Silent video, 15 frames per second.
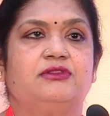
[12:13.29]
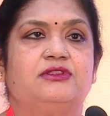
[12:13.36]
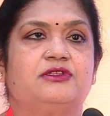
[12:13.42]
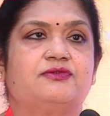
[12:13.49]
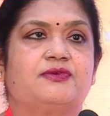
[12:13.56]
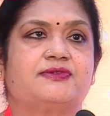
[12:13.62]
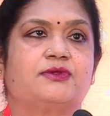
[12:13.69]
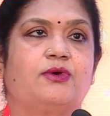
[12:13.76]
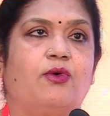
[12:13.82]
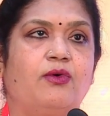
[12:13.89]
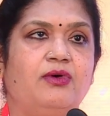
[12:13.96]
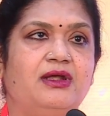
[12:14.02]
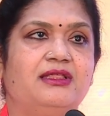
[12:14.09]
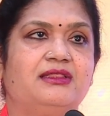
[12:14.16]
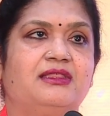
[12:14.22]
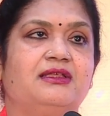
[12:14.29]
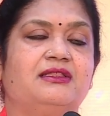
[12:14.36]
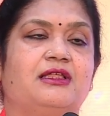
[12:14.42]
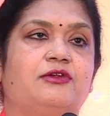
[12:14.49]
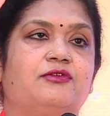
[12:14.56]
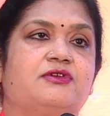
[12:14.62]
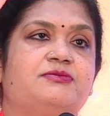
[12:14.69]
this was the only thing
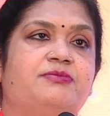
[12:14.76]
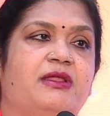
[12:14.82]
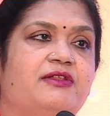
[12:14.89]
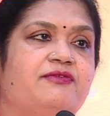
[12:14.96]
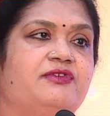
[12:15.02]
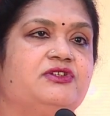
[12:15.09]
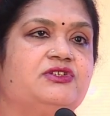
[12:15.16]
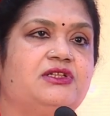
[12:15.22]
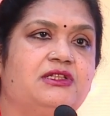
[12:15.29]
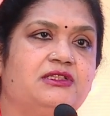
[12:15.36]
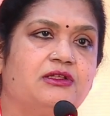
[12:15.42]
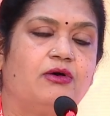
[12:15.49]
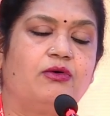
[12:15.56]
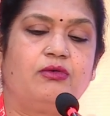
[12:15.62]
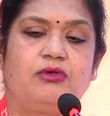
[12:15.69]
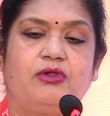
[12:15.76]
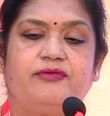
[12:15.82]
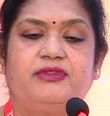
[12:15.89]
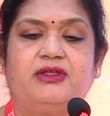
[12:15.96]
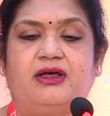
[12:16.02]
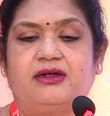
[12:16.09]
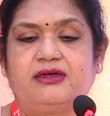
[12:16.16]
that was beneficial in the whole
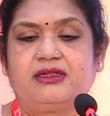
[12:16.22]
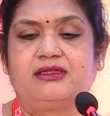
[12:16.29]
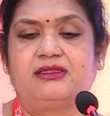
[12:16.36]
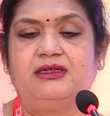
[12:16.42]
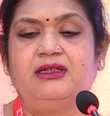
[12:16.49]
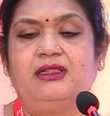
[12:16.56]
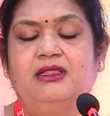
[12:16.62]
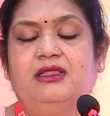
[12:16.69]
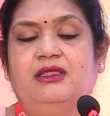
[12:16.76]
of the article.